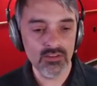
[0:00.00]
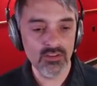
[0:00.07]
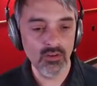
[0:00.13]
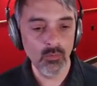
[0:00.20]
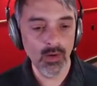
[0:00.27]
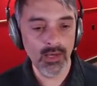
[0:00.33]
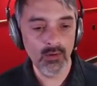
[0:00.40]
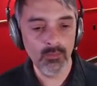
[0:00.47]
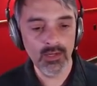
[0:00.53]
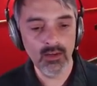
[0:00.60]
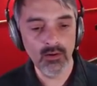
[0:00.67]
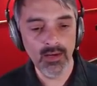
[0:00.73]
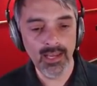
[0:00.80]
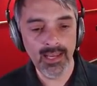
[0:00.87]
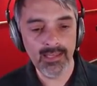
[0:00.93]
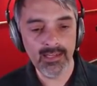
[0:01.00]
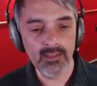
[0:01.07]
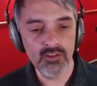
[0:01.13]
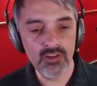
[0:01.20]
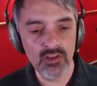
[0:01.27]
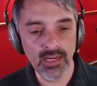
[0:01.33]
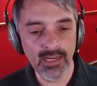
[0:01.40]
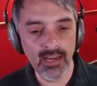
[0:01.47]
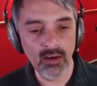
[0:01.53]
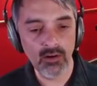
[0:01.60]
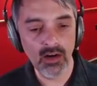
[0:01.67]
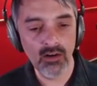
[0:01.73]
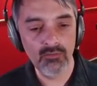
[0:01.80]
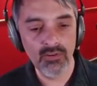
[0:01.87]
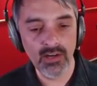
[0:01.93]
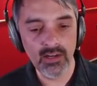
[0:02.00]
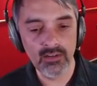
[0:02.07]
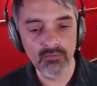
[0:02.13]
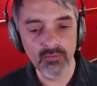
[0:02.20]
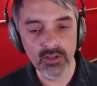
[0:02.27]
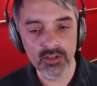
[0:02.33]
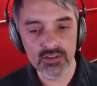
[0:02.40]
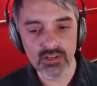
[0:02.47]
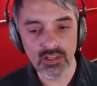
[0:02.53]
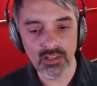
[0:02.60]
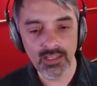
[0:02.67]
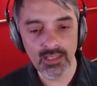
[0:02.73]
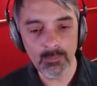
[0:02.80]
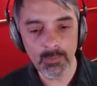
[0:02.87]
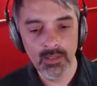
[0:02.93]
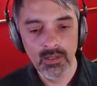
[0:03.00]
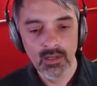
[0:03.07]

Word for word: So why don't we go ahead and check out our very first clip.